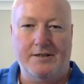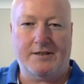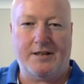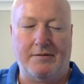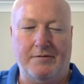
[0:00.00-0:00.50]

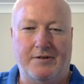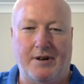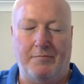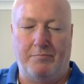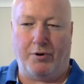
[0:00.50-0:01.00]
So
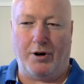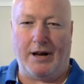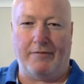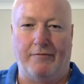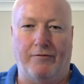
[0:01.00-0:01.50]
by
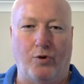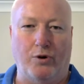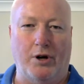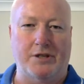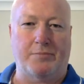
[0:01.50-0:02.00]
having 4
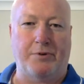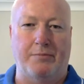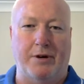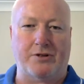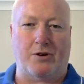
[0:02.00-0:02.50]
lines, you
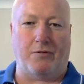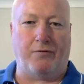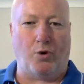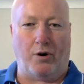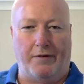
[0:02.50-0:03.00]
pretty much got
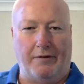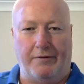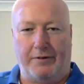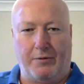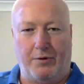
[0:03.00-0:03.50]
4 of
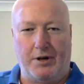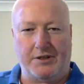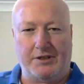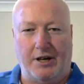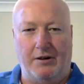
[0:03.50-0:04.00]
everything, right?
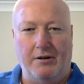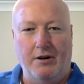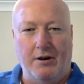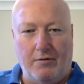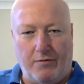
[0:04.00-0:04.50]
So
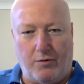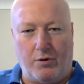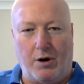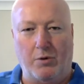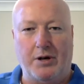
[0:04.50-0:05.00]

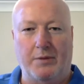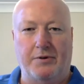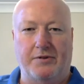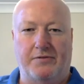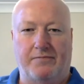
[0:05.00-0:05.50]
4
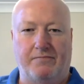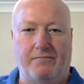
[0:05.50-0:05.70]
goalkeepers,